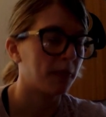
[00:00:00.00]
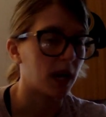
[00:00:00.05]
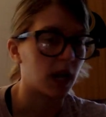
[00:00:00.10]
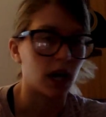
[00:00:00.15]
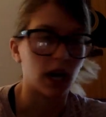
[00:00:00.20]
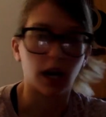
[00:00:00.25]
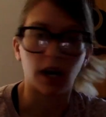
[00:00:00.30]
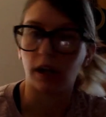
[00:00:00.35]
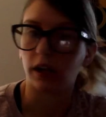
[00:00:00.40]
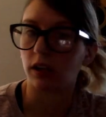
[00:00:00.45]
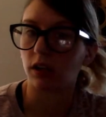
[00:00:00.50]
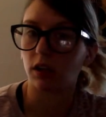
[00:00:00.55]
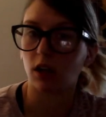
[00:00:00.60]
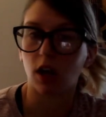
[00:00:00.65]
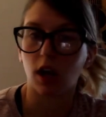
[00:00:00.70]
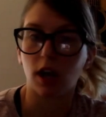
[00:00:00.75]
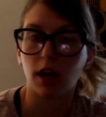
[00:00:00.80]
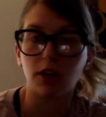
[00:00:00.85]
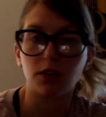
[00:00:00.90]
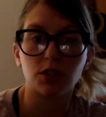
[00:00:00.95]
I
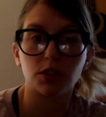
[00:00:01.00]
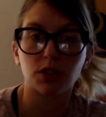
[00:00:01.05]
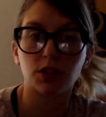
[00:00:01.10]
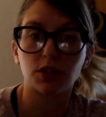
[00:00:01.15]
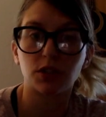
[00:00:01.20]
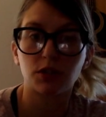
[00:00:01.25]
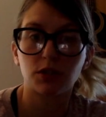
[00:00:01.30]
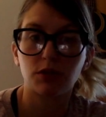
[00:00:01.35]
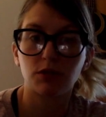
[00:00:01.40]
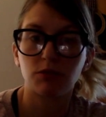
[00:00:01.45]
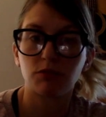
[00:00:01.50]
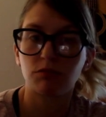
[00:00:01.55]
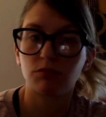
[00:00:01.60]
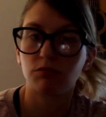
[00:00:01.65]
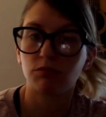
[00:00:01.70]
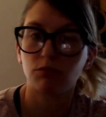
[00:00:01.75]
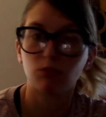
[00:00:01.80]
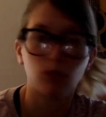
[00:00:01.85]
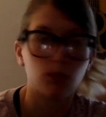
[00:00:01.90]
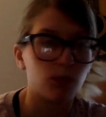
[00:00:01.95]
just
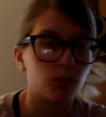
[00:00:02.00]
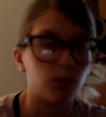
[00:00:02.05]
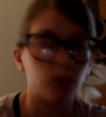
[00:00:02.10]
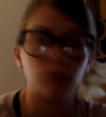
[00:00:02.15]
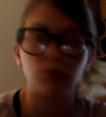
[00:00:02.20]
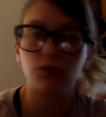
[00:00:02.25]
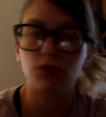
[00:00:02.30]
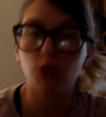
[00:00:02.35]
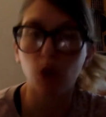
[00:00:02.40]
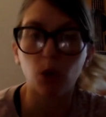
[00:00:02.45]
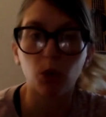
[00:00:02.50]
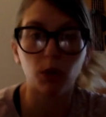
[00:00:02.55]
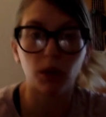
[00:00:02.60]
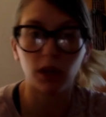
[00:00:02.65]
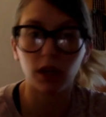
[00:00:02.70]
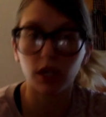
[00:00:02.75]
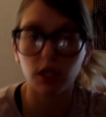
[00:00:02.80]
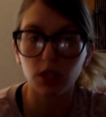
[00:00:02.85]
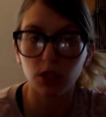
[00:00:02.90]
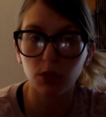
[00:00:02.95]
don't want
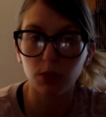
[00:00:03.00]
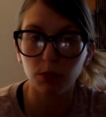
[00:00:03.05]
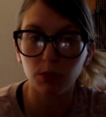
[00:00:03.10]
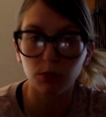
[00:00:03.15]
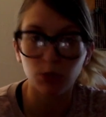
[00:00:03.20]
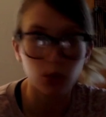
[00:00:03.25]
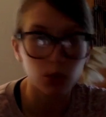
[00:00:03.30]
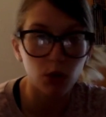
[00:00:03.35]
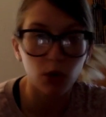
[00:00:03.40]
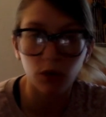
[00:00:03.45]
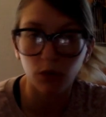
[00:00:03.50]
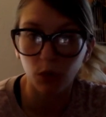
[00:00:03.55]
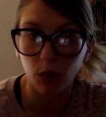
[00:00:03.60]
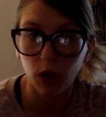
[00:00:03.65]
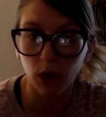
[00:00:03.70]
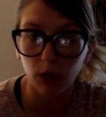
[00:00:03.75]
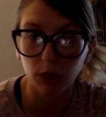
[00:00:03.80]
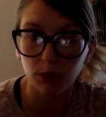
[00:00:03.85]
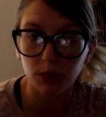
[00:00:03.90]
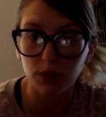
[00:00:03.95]
you to get too
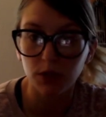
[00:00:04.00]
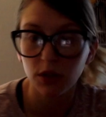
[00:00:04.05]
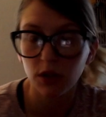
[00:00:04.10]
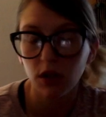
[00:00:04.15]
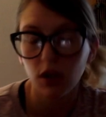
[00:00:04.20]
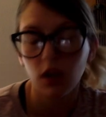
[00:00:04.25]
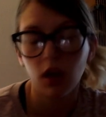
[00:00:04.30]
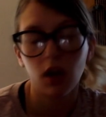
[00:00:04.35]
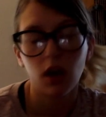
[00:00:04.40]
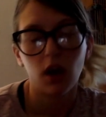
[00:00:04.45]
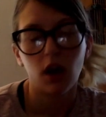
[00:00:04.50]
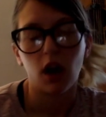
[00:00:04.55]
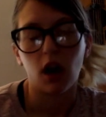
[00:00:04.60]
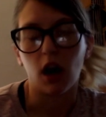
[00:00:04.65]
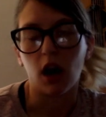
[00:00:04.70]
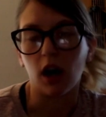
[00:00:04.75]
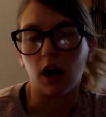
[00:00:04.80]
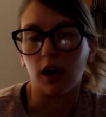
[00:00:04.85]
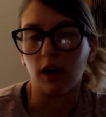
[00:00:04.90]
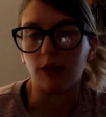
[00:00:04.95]
overwhelmed.
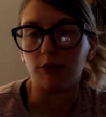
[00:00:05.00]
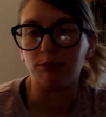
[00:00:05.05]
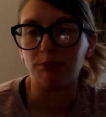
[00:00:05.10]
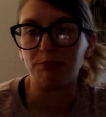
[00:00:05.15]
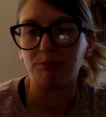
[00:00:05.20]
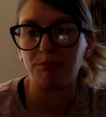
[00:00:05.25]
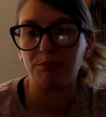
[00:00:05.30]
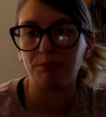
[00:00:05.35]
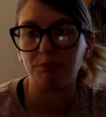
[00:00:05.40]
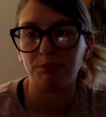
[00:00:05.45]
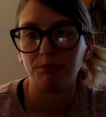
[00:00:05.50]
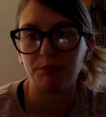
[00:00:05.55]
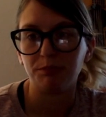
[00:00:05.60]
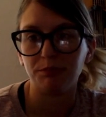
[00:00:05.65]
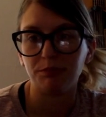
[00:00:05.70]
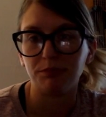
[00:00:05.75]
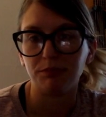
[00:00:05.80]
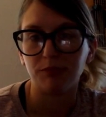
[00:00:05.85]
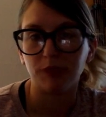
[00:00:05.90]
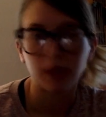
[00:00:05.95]
I
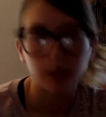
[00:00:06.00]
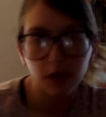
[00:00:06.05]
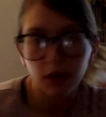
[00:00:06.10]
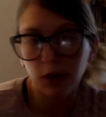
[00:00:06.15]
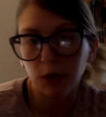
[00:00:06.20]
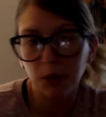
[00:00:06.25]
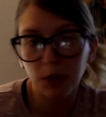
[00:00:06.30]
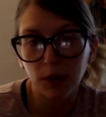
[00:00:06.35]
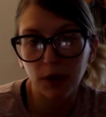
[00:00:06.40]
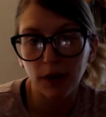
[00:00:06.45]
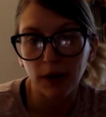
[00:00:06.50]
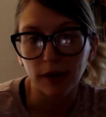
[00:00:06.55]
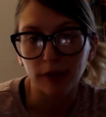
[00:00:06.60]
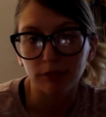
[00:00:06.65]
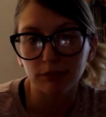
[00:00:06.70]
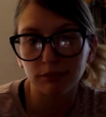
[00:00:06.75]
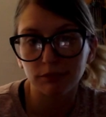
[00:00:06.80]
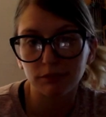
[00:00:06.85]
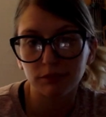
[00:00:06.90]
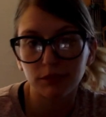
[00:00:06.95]
think you're going to be all right.
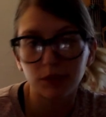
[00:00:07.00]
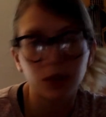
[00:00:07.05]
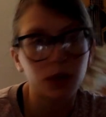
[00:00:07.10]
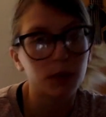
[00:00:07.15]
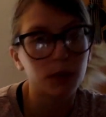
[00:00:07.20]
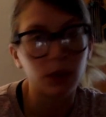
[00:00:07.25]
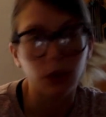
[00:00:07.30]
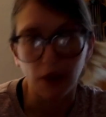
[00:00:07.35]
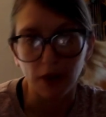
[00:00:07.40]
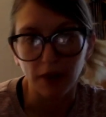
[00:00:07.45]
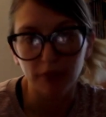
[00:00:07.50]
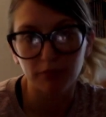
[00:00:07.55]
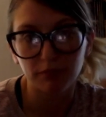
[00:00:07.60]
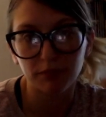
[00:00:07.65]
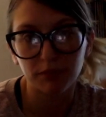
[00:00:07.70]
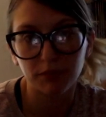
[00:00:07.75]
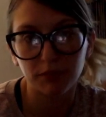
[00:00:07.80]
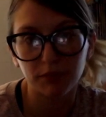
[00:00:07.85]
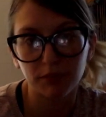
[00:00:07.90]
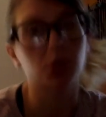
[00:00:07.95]
I think you're going to be great.
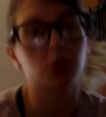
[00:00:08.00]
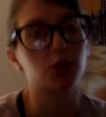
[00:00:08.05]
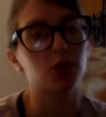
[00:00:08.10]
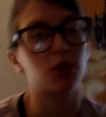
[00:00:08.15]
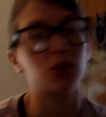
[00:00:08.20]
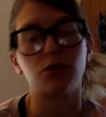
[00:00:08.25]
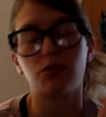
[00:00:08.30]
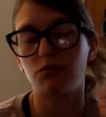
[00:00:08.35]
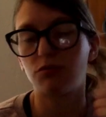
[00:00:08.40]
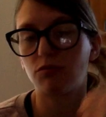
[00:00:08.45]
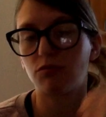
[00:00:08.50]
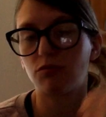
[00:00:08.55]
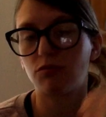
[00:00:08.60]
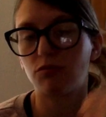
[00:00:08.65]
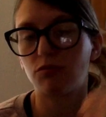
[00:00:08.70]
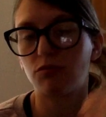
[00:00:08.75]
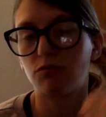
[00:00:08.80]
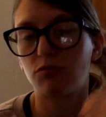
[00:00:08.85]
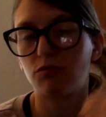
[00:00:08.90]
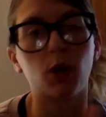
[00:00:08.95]
I think you're going to
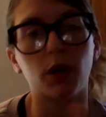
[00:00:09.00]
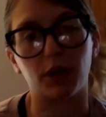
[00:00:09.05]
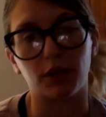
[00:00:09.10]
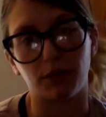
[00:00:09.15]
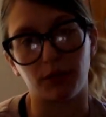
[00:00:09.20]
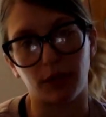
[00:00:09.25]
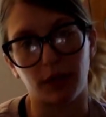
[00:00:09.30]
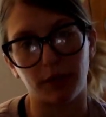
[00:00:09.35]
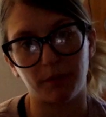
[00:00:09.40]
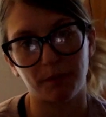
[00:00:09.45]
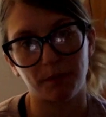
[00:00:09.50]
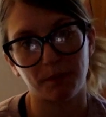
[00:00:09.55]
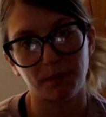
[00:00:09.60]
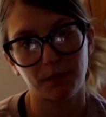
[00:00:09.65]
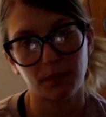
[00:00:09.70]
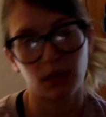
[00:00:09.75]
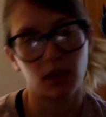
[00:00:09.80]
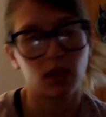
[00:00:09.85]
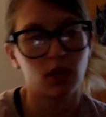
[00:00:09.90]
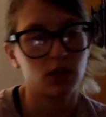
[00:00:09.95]
do wonderfully.
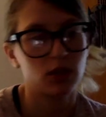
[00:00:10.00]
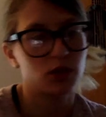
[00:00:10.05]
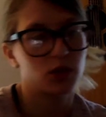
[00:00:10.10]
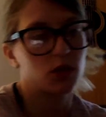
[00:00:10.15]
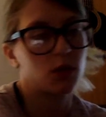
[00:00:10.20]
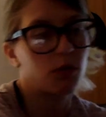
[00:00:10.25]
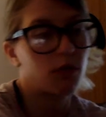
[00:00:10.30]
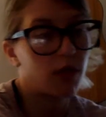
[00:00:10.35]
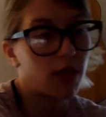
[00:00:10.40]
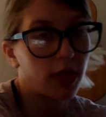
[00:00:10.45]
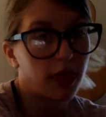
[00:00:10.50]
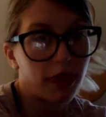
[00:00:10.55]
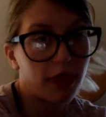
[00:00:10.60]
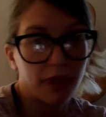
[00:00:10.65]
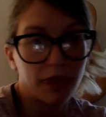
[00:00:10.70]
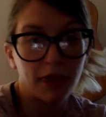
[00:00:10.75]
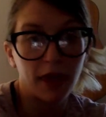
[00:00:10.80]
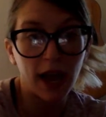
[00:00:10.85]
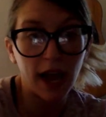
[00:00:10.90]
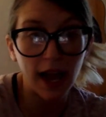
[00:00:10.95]
So
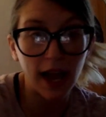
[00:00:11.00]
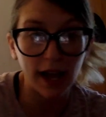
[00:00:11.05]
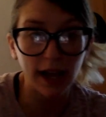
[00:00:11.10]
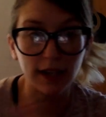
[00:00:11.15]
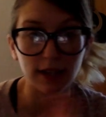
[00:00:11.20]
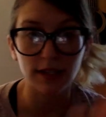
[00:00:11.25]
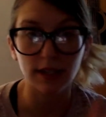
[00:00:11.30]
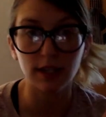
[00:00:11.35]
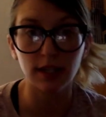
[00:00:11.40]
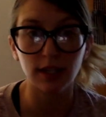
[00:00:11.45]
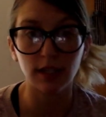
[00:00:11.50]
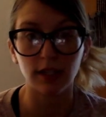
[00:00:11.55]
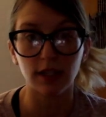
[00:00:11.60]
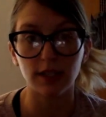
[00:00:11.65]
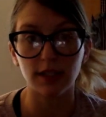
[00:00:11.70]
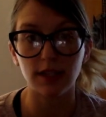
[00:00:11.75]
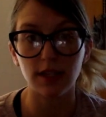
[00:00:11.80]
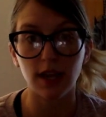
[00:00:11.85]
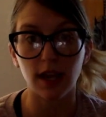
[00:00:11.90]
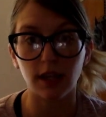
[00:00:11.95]
that
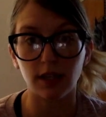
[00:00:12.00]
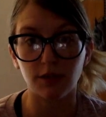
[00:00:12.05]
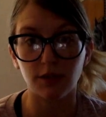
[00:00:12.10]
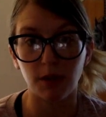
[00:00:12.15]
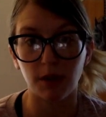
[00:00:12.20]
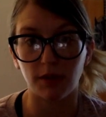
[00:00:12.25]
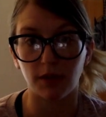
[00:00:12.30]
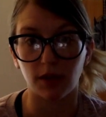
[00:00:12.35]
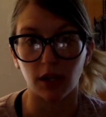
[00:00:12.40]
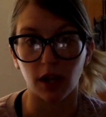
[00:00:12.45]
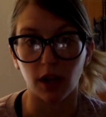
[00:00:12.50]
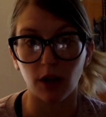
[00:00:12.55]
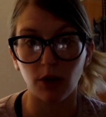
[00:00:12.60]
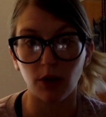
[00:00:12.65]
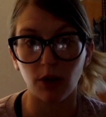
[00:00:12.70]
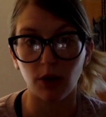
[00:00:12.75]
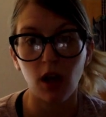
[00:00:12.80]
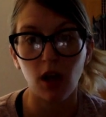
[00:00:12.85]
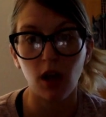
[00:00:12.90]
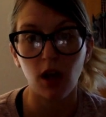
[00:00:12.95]
is the end of my video.
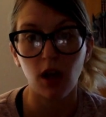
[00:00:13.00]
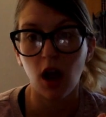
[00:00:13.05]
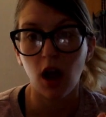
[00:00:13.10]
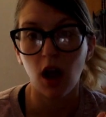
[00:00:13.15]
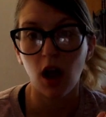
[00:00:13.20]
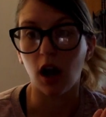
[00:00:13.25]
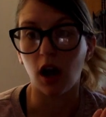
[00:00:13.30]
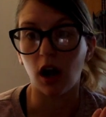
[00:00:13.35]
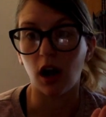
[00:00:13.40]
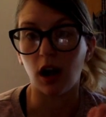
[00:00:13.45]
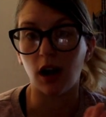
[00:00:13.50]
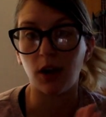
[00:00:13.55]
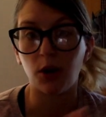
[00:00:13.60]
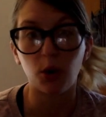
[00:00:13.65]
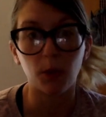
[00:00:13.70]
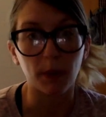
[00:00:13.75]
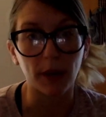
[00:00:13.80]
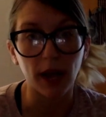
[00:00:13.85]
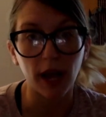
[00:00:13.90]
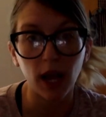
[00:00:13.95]
I
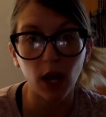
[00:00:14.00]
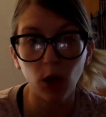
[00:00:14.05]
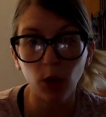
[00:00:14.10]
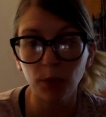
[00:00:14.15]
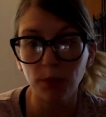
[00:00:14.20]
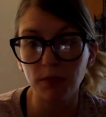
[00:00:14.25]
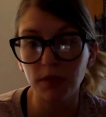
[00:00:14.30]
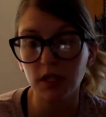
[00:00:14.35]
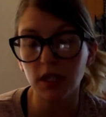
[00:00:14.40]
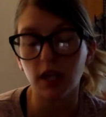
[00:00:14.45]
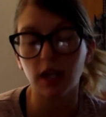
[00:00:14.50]
hope it helped.